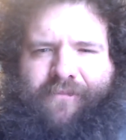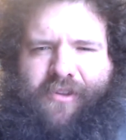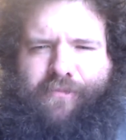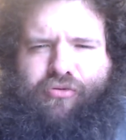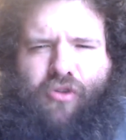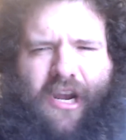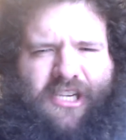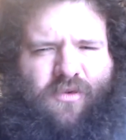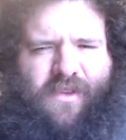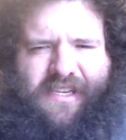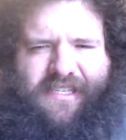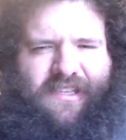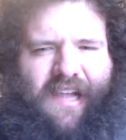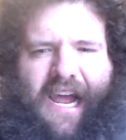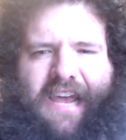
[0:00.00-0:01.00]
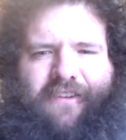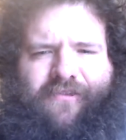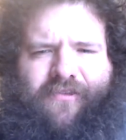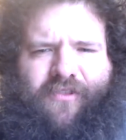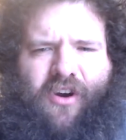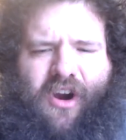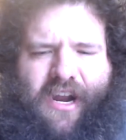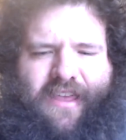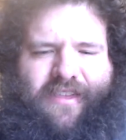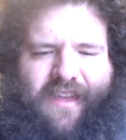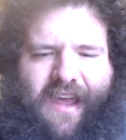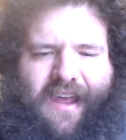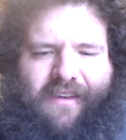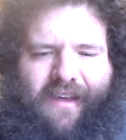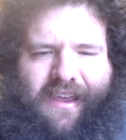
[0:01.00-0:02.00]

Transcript: depressed with his life or anything.